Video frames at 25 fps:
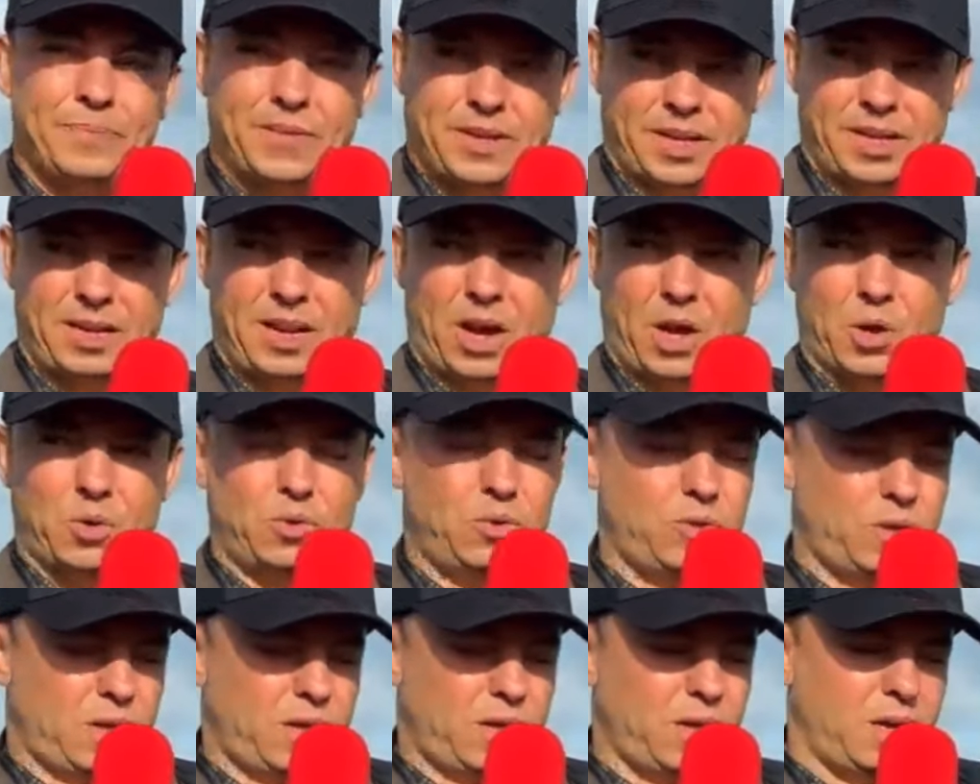You
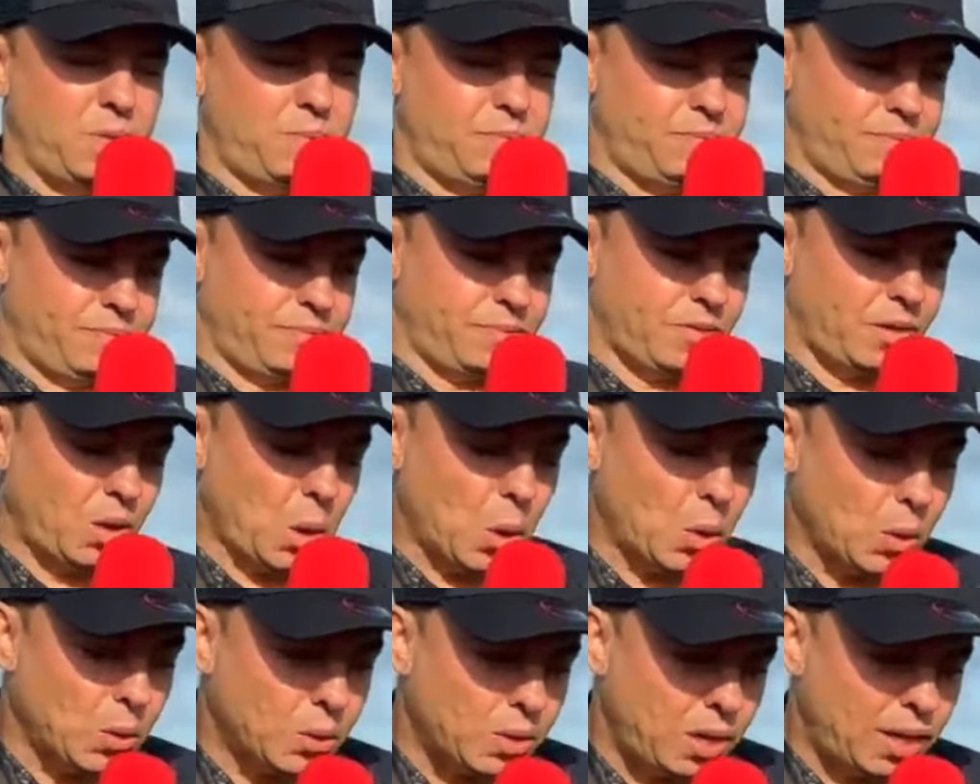know,
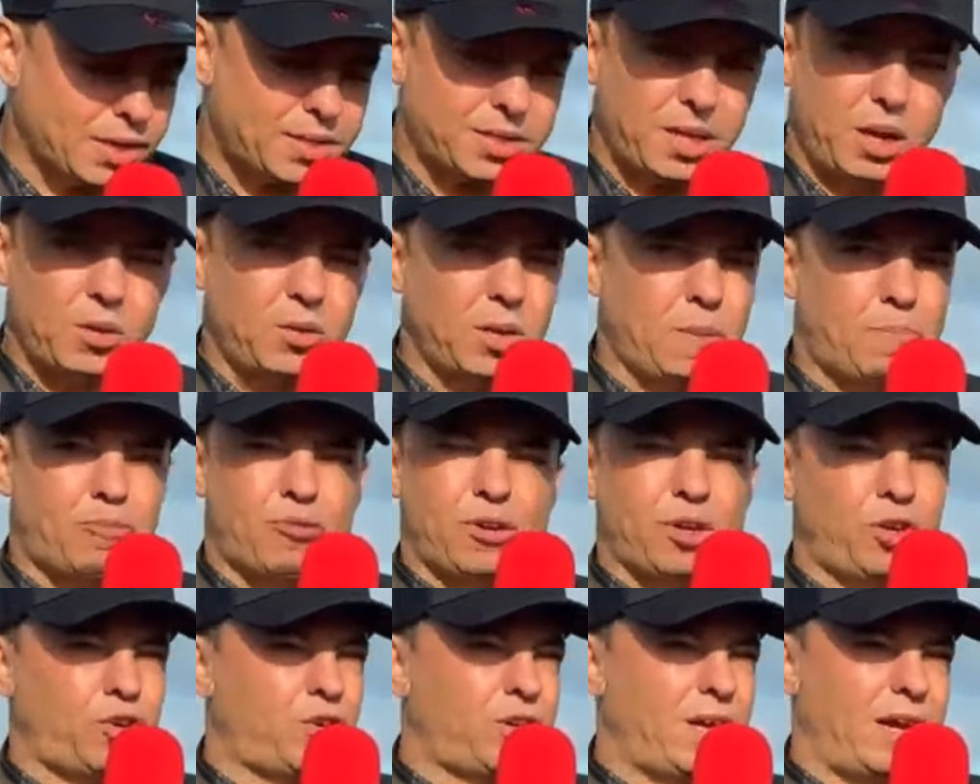I totally
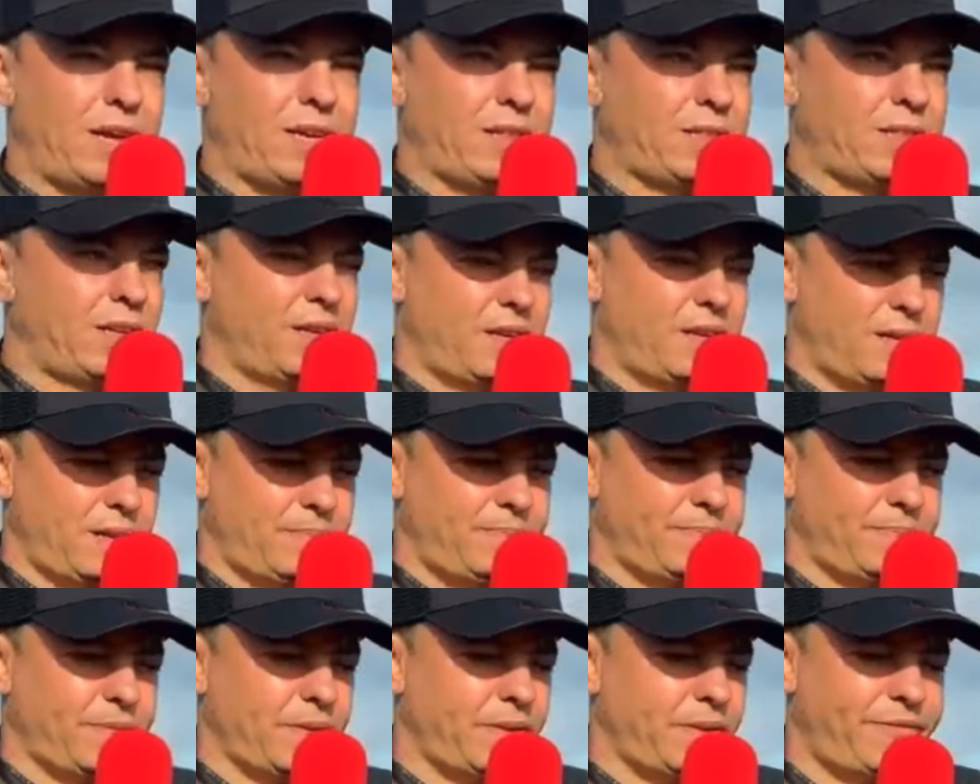appreciate that
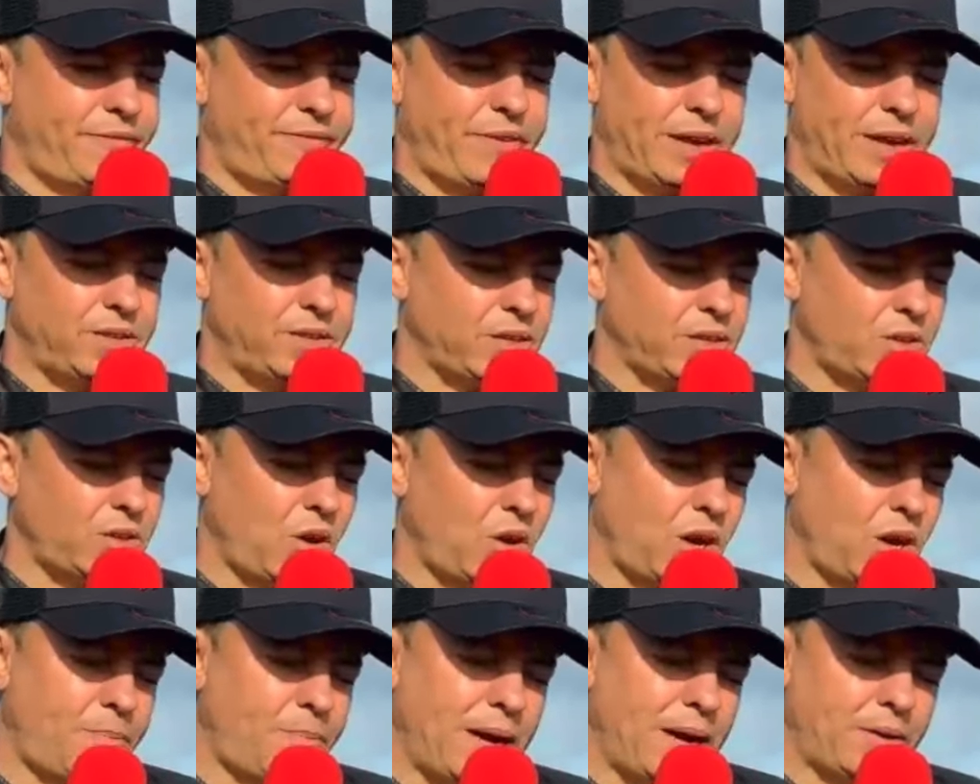fans have
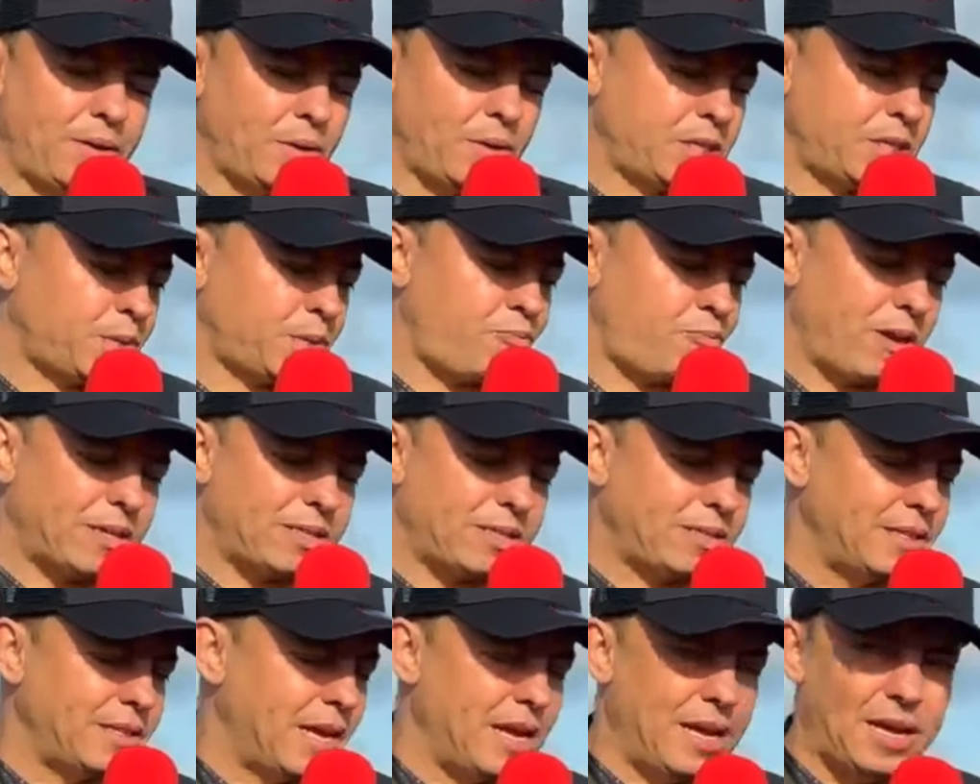got to be able to
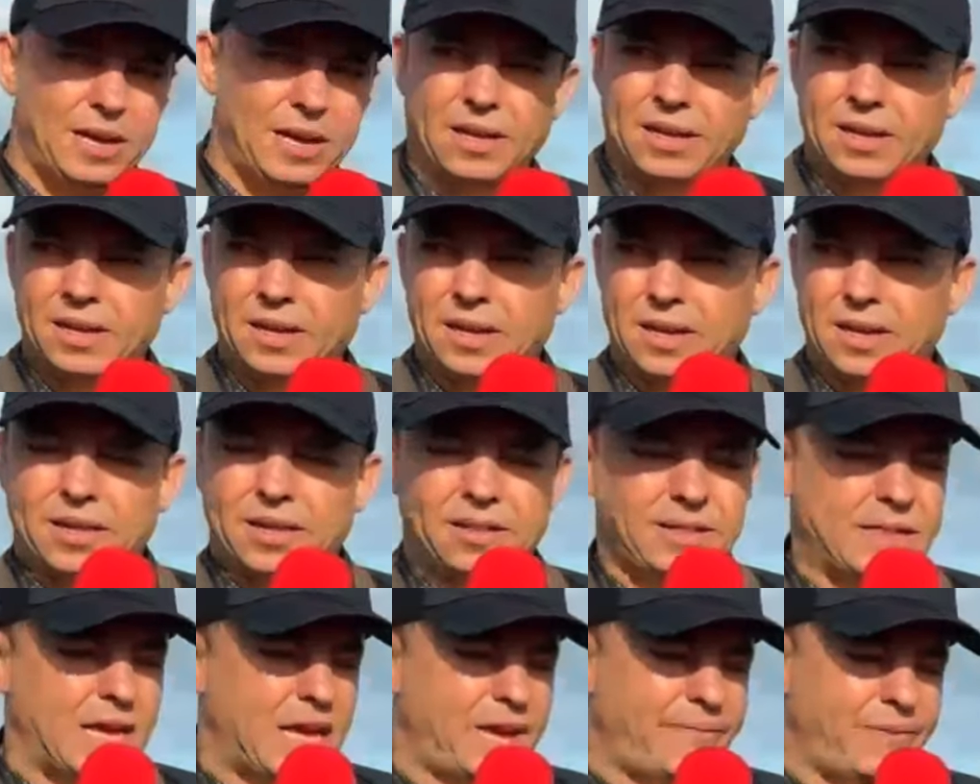express their
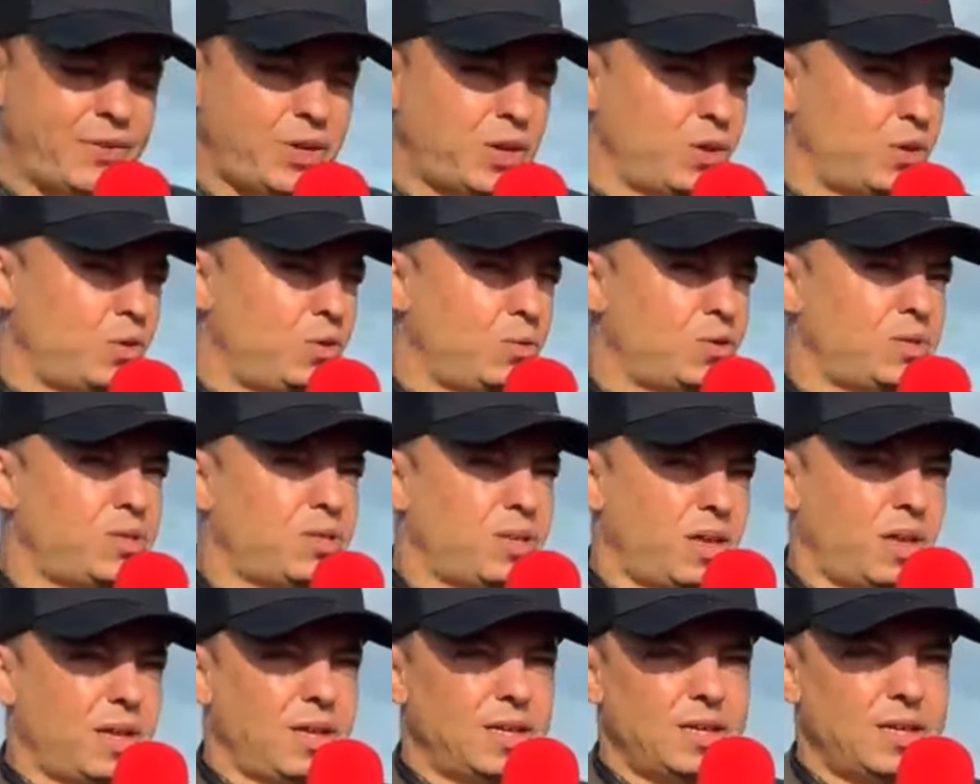views.